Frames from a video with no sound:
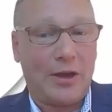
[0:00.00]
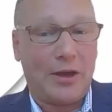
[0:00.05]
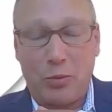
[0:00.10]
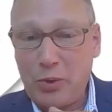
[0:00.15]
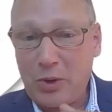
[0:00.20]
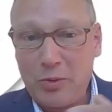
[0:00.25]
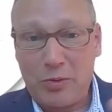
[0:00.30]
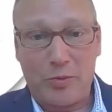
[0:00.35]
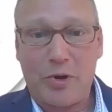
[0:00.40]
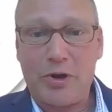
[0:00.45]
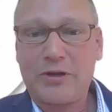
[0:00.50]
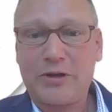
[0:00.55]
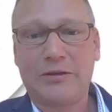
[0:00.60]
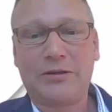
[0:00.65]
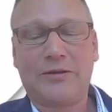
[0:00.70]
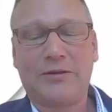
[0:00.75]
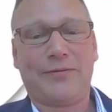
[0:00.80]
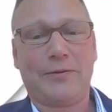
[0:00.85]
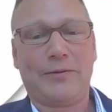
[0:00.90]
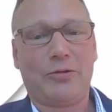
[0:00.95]
we were walking the
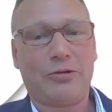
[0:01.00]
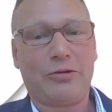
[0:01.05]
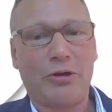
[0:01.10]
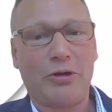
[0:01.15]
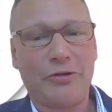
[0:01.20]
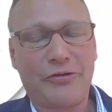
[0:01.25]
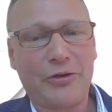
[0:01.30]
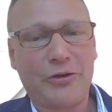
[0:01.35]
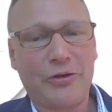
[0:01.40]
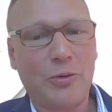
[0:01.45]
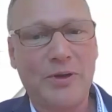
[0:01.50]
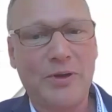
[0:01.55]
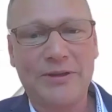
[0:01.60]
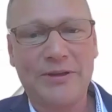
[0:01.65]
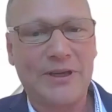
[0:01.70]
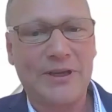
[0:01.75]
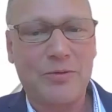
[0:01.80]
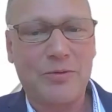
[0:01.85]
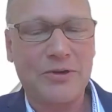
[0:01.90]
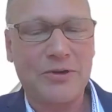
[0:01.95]
floor also, and
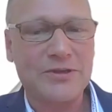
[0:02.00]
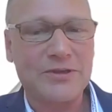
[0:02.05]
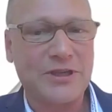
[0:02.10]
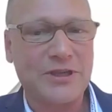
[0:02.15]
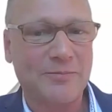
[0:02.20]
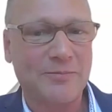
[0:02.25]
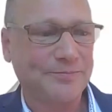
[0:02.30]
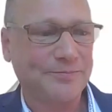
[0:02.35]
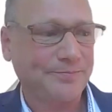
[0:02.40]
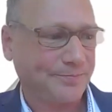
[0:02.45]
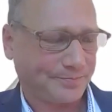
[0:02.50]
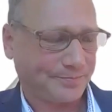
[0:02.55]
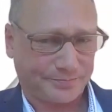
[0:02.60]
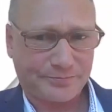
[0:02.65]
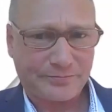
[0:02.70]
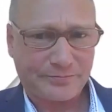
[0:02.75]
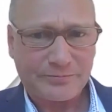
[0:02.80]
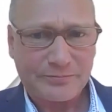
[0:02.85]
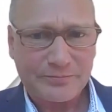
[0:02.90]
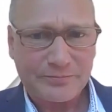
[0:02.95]
there were some
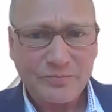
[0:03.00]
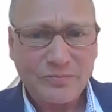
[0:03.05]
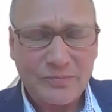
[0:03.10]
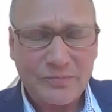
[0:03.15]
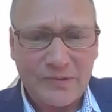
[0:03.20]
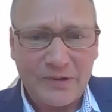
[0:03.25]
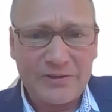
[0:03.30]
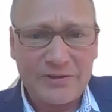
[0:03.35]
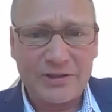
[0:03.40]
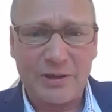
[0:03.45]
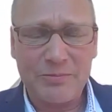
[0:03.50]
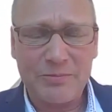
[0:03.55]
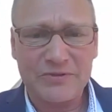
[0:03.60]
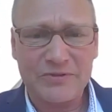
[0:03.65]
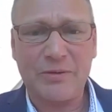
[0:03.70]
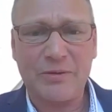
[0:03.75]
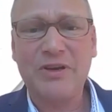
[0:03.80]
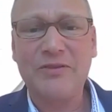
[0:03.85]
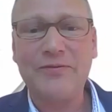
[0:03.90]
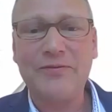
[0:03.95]

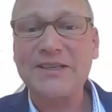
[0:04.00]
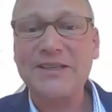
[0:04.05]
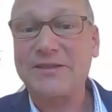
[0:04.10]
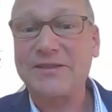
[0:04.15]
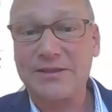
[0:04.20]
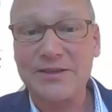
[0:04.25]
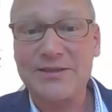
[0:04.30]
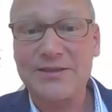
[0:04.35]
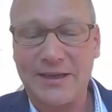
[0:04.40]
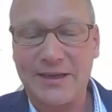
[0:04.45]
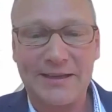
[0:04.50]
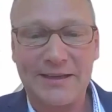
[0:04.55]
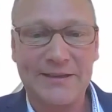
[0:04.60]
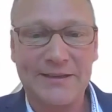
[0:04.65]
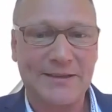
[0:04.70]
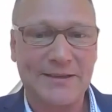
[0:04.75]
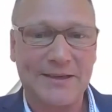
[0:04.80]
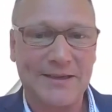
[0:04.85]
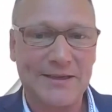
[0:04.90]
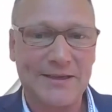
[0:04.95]
investors, and
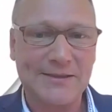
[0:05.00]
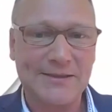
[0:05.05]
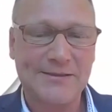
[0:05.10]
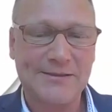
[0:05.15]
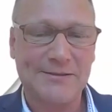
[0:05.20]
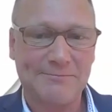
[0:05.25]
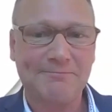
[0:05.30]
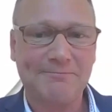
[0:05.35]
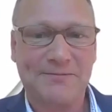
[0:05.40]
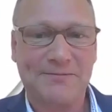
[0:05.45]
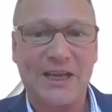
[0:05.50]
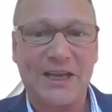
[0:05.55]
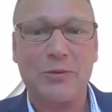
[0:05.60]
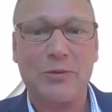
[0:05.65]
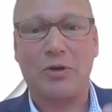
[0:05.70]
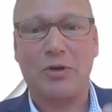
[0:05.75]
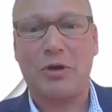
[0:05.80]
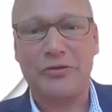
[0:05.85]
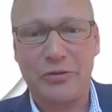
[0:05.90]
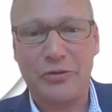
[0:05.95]
they were
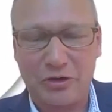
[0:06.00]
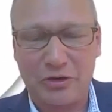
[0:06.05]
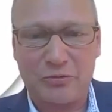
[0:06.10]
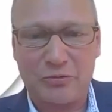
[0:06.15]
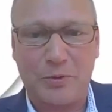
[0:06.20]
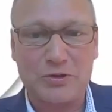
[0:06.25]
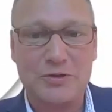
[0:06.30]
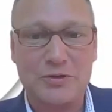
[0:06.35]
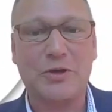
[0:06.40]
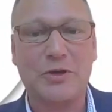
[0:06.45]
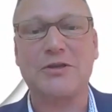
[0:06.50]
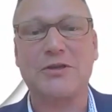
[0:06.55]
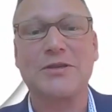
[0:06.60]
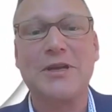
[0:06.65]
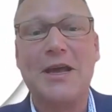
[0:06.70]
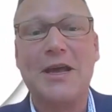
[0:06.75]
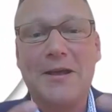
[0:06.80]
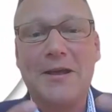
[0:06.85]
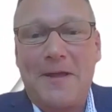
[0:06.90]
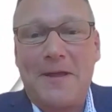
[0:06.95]
also exposing, because
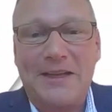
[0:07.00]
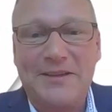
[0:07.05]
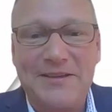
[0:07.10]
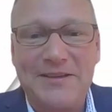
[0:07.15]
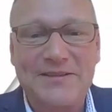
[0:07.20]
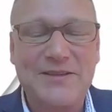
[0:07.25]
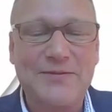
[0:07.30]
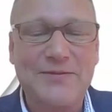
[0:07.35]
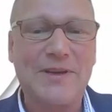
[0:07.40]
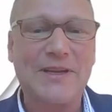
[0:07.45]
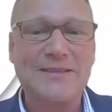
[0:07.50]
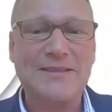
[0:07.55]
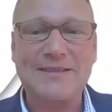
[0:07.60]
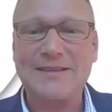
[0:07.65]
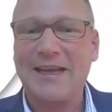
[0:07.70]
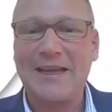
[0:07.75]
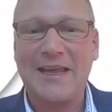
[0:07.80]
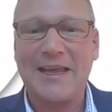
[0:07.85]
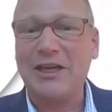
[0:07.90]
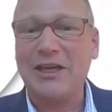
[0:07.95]
at these events,
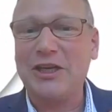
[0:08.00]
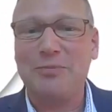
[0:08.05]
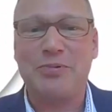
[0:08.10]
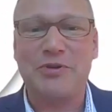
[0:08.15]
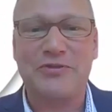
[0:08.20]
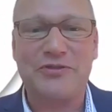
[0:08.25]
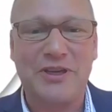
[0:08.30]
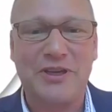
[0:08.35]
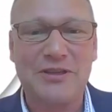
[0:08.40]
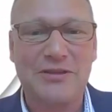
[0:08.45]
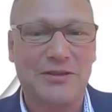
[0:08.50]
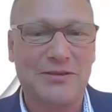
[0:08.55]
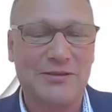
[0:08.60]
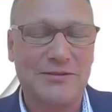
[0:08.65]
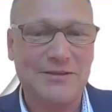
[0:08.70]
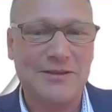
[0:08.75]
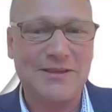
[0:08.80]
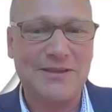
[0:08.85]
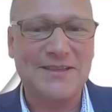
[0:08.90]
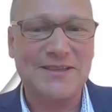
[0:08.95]
like 80%
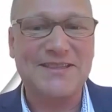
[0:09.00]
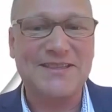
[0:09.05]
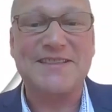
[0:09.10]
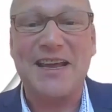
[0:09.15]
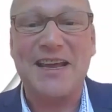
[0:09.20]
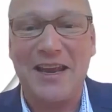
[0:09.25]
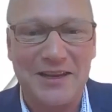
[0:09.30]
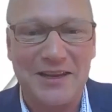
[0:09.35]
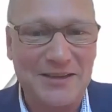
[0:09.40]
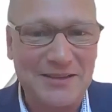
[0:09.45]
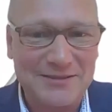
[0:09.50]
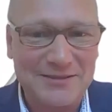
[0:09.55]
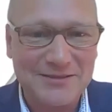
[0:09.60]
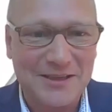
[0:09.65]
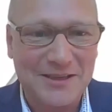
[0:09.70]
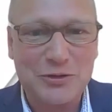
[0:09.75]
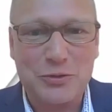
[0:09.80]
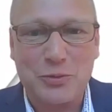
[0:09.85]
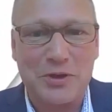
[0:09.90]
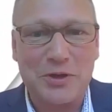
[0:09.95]
is selling
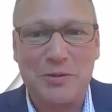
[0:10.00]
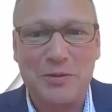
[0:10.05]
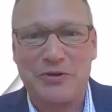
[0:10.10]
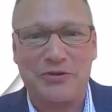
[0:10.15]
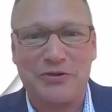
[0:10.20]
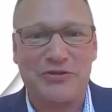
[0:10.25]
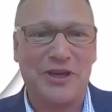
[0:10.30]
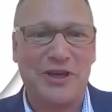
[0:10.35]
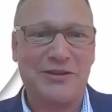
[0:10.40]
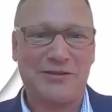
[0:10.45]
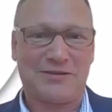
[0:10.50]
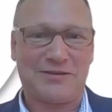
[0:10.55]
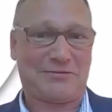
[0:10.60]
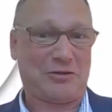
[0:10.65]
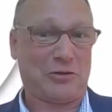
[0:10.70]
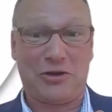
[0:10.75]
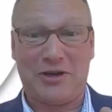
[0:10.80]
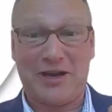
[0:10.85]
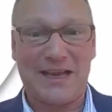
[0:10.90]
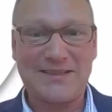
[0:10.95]
and 20%
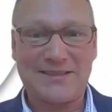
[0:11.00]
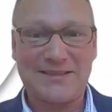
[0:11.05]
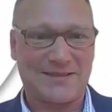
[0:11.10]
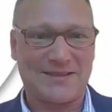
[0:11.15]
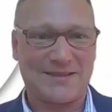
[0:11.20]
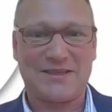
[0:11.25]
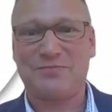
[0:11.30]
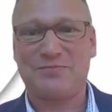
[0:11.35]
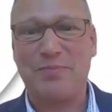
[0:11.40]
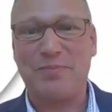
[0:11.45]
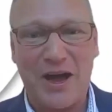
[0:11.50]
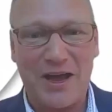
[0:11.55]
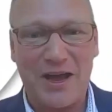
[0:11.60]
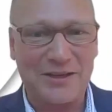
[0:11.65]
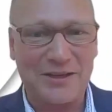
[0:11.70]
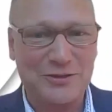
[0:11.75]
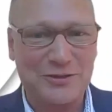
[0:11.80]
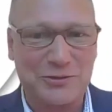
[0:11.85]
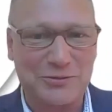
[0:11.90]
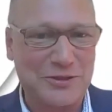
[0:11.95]
or less is buying.
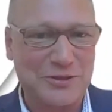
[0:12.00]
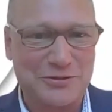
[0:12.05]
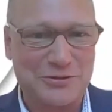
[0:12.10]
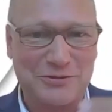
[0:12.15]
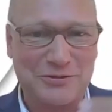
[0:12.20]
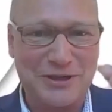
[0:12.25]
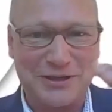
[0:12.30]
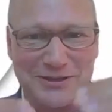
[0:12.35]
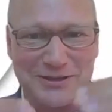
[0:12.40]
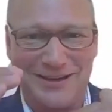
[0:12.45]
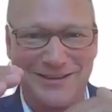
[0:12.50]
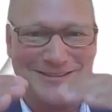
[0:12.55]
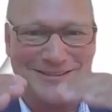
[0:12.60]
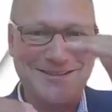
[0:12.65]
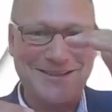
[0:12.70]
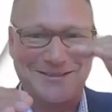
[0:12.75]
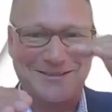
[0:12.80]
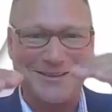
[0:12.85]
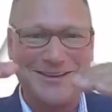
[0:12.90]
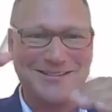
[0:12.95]
So it's really,
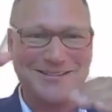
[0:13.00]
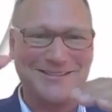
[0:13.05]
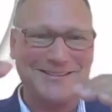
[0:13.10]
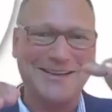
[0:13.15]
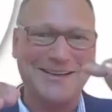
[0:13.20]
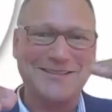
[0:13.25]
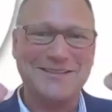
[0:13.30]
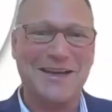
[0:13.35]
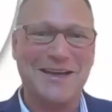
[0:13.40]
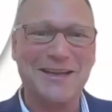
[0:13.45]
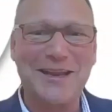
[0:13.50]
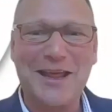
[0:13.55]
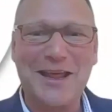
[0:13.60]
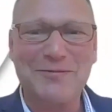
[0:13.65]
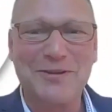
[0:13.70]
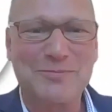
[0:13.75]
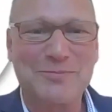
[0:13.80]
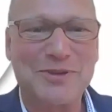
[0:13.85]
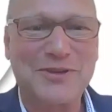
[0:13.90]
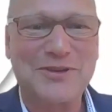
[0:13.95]
it's
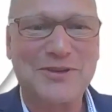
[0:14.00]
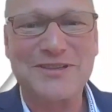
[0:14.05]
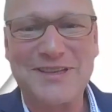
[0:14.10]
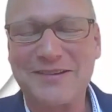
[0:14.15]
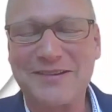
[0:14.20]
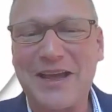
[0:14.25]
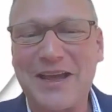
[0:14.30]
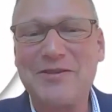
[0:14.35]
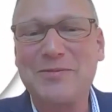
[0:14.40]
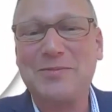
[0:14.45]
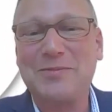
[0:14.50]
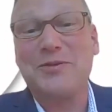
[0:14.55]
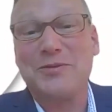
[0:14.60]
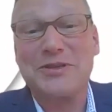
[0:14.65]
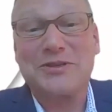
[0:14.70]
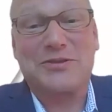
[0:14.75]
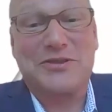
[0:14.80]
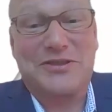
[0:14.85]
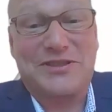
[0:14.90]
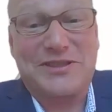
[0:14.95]
unlevel, because like everybody
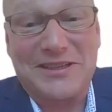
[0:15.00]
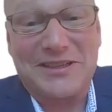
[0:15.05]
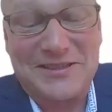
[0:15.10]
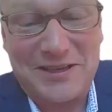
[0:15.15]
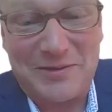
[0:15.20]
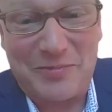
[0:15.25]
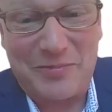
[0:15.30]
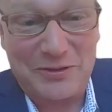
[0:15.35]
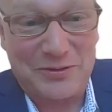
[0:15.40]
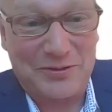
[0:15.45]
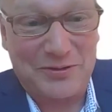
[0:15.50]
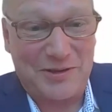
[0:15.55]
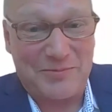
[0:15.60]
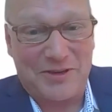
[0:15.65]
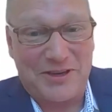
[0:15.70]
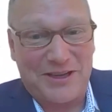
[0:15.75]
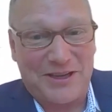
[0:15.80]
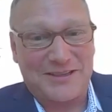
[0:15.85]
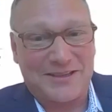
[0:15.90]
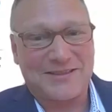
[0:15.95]
wants to sell something to
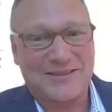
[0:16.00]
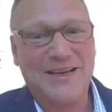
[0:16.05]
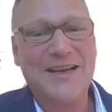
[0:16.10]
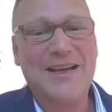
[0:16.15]
somebody else.